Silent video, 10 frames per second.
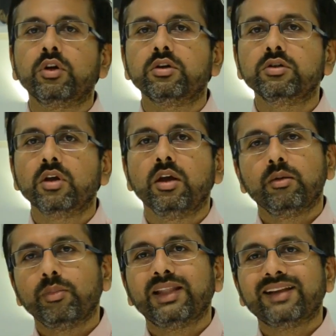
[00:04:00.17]
years,
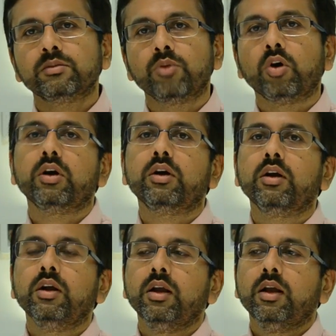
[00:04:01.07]
but that's about it.
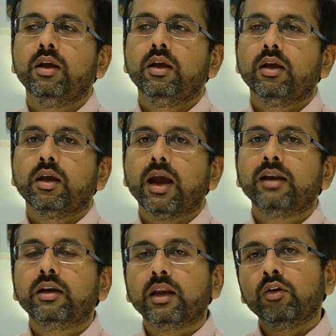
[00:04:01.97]

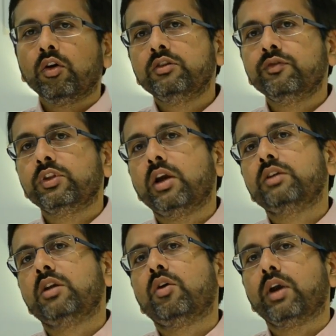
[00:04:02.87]
And the technology for that
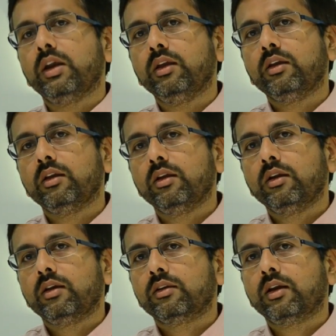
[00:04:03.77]
is now ready.
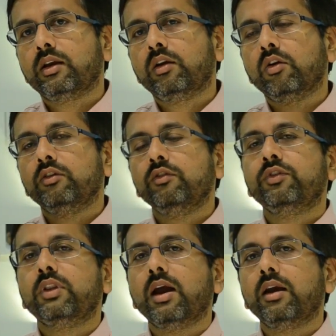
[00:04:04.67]
The technology
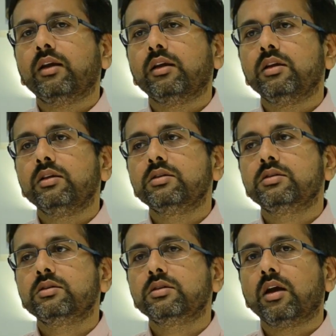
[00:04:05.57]
for that
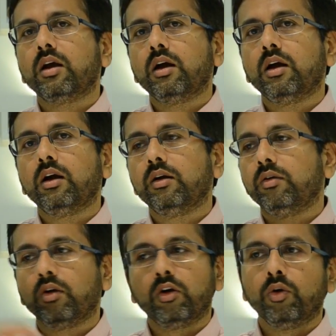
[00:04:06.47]
is
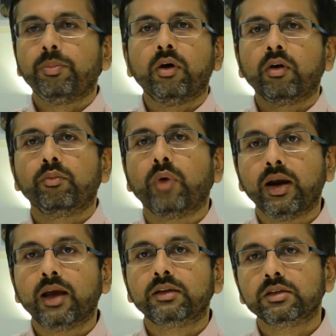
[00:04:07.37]
a low power
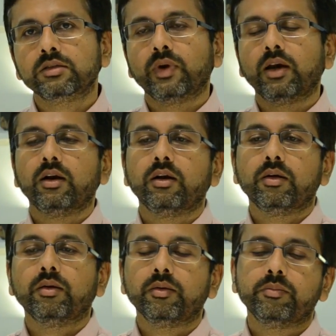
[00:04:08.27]
wide access
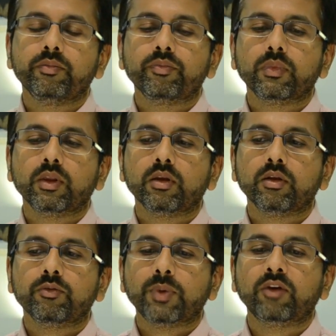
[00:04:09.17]

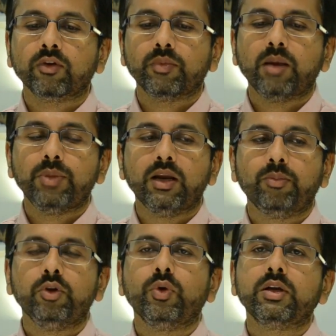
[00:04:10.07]
spectrum,
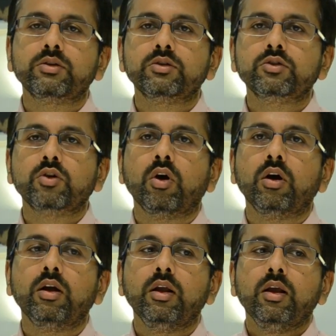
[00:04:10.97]
LBWA as it's called.